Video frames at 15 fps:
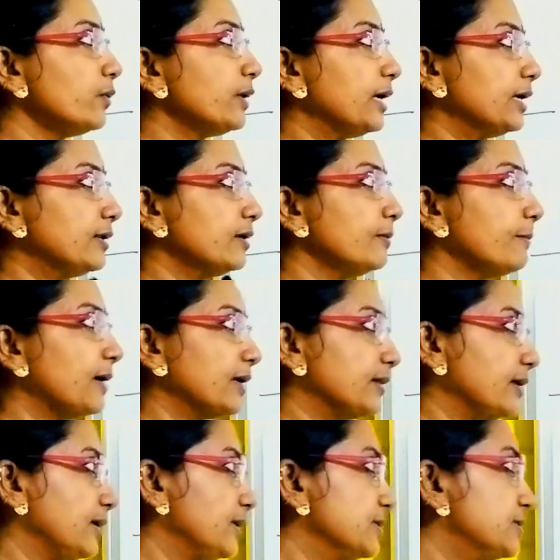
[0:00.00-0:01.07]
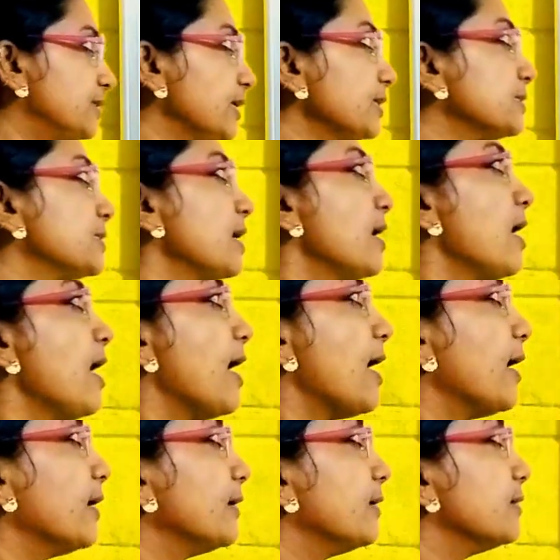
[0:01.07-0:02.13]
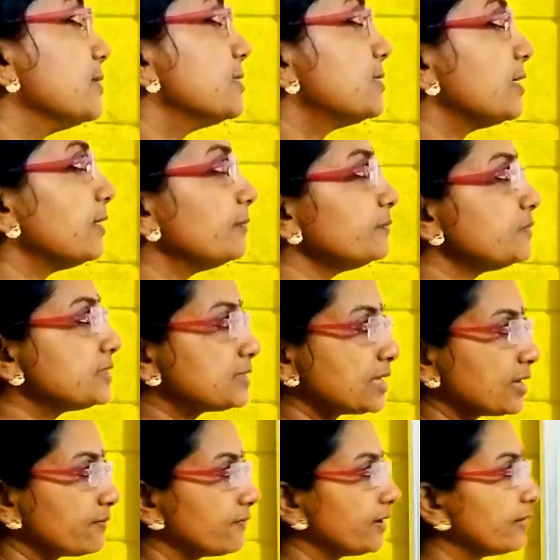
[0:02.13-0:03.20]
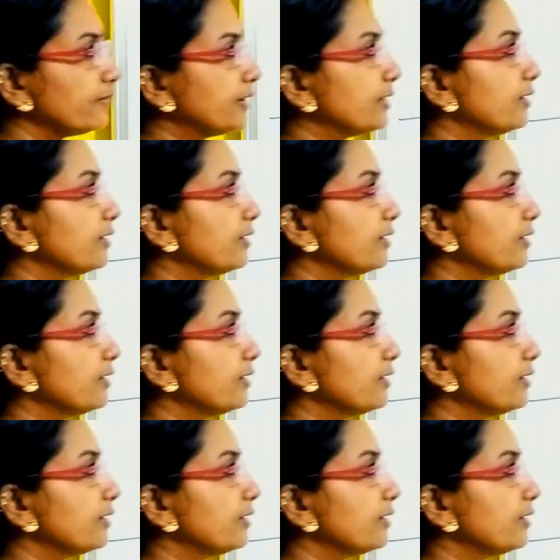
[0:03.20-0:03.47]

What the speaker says: eaten by the insects, and some survived,